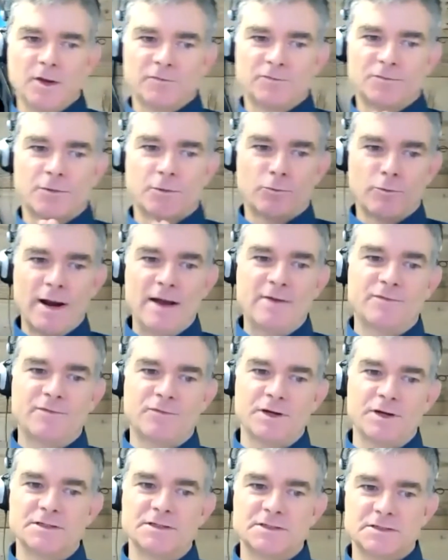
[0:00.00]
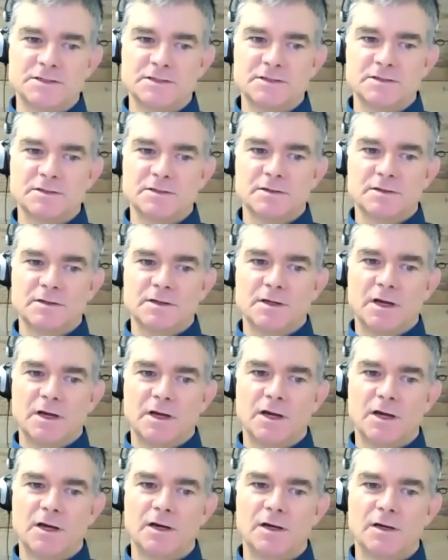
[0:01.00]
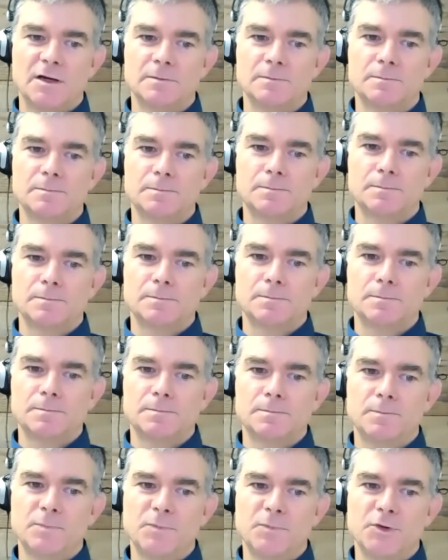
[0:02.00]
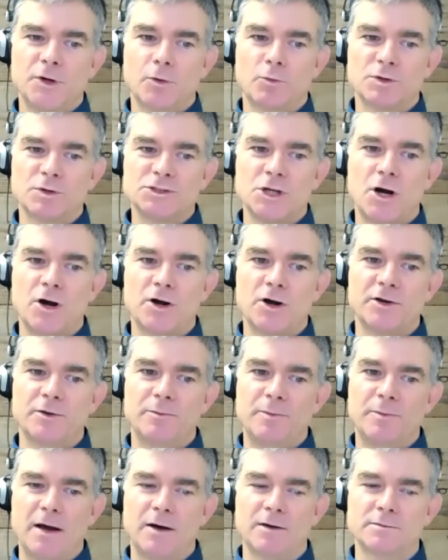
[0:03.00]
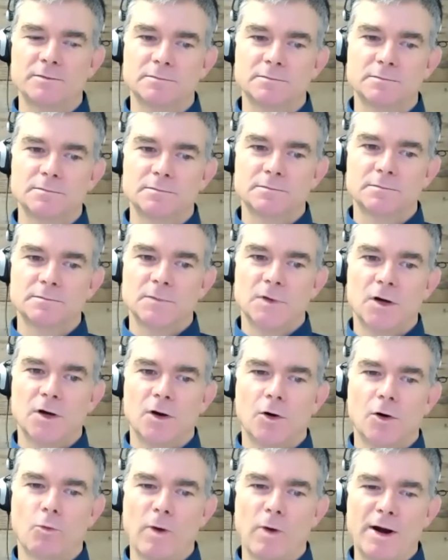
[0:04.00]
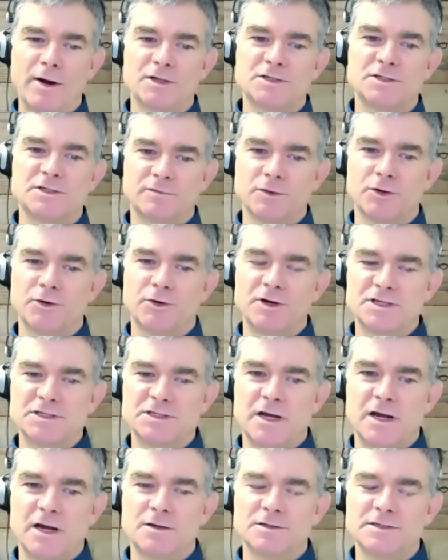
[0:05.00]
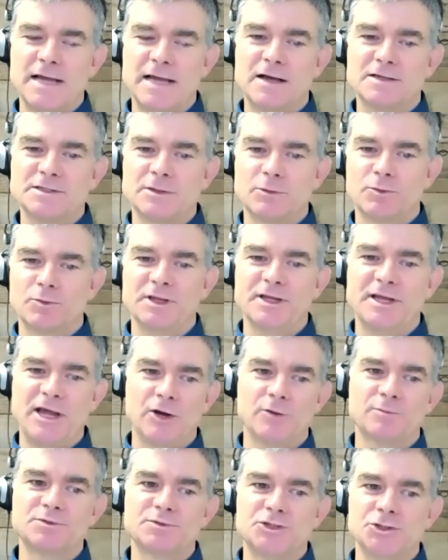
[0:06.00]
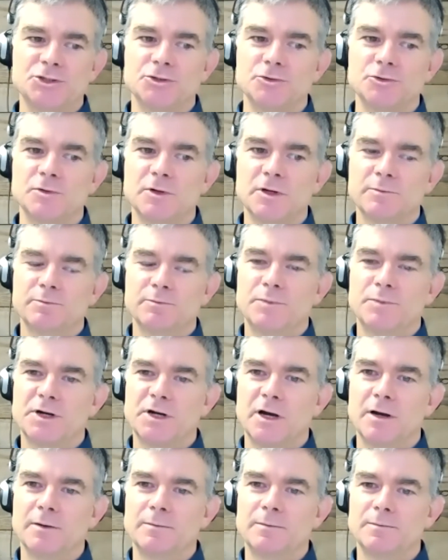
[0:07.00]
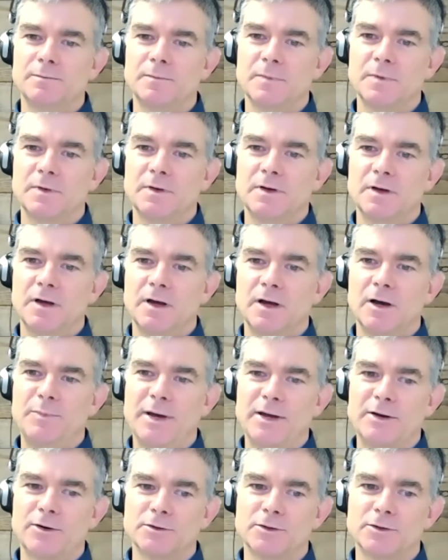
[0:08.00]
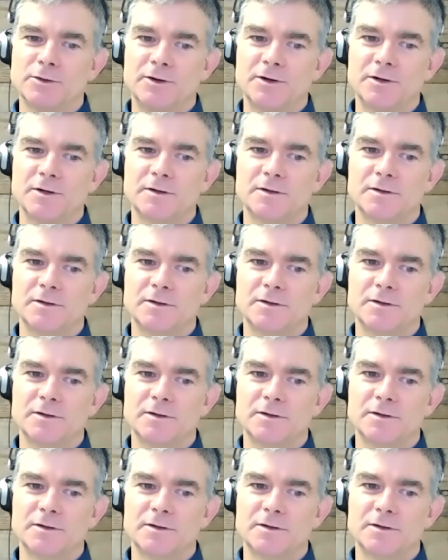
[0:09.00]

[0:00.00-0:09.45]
For reference, we're talking about awareness of learning styles. How's it really helped you become a better learner?